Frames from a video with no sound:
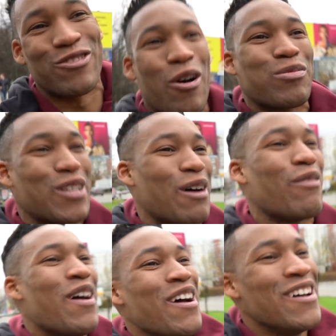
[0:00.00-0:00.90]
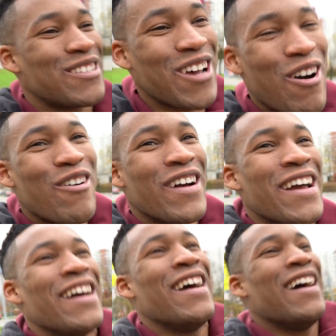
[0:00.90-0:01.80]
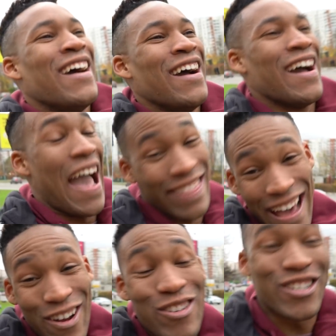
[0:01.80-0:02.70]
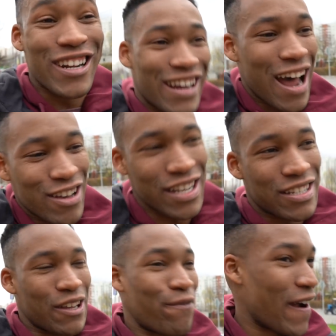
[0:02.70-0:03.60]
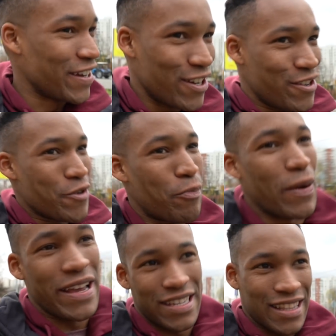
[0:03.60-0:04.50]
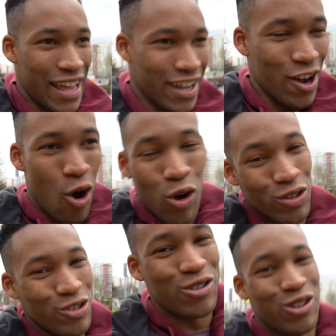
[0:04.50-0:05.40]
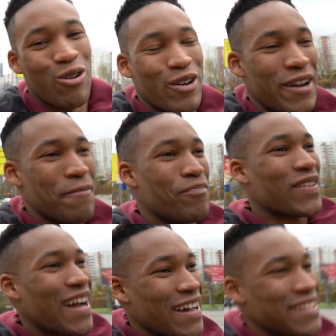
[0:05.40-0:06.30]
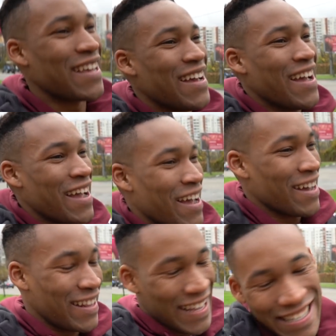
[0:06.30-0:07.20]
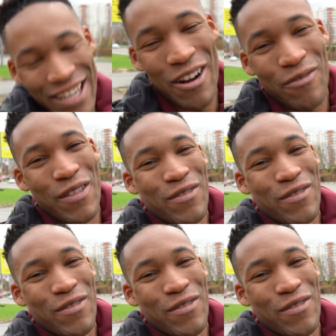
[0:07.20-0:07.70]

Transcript: of dope stuff. So, and that also allows us to find a new place, like a whole new story. Guys, let's get off with the